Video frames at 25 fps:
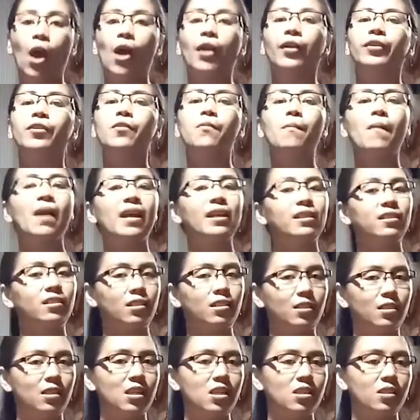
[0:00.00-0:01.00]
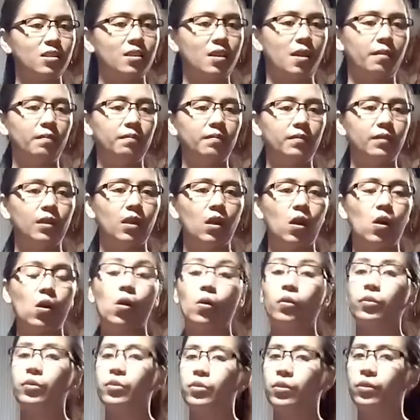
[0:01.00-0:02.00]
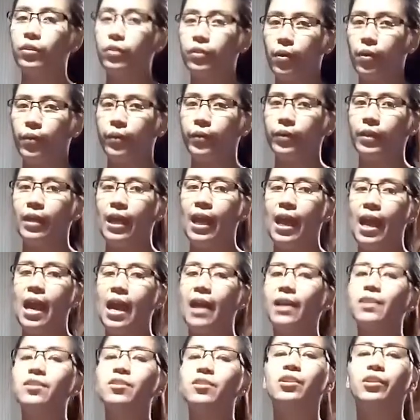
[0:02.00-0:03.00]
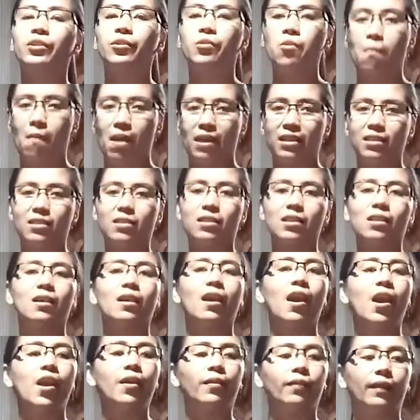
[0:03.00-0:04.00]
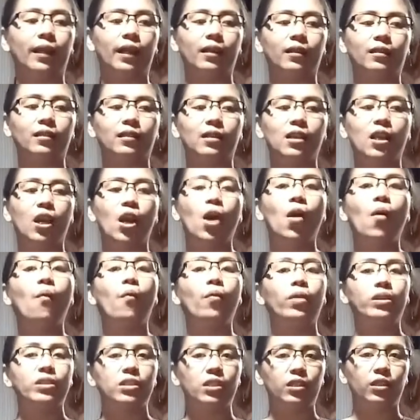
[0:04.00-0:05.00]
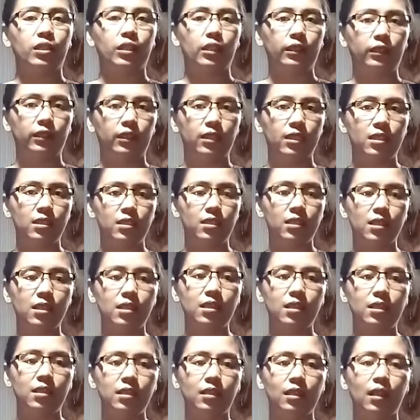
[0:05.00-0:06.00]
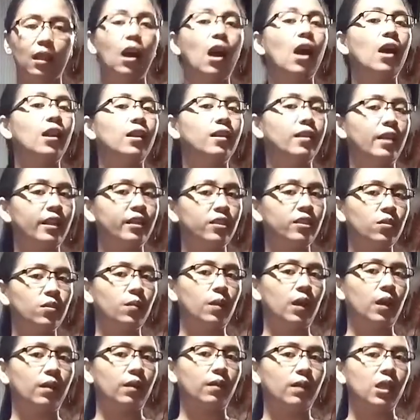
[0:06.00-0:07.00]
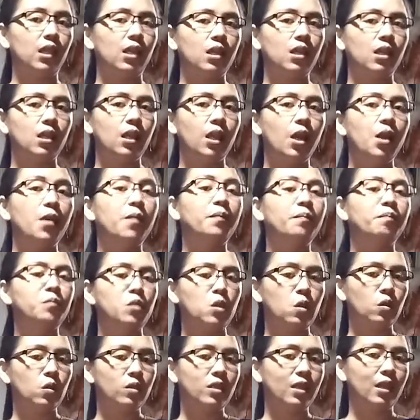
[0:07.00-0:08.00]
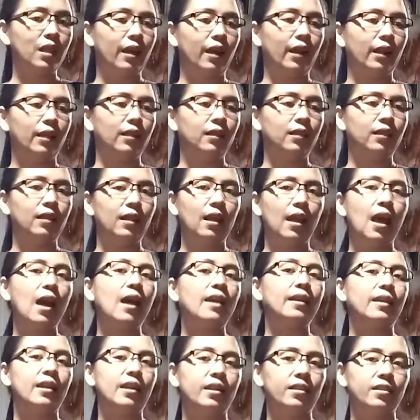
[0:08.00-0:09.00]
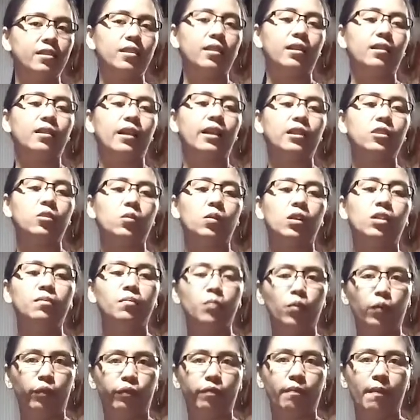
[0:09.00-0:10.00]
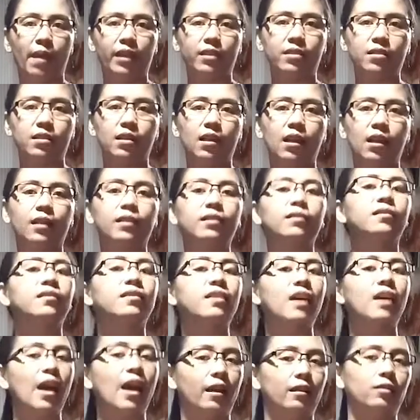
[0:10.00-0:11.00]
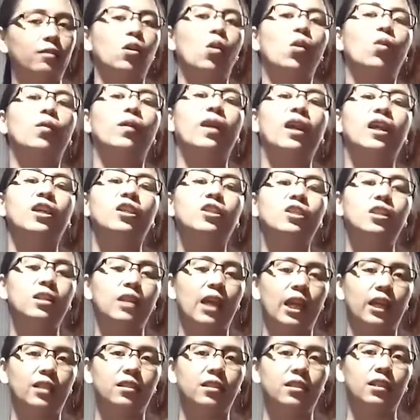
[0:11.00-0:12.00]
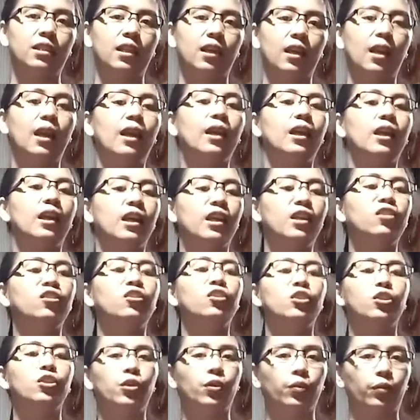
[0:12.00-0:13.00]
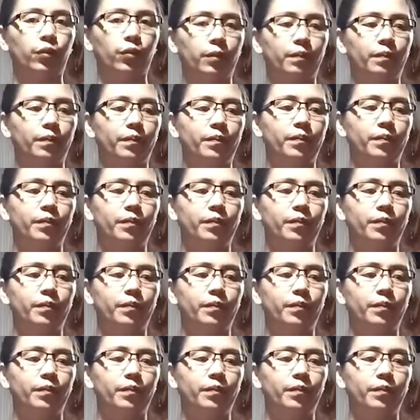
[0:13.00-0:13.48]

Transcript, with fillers: Romanticism, also known as the Romantic era, was an artistic, literary, musical, an intellectual movement that originated in Europe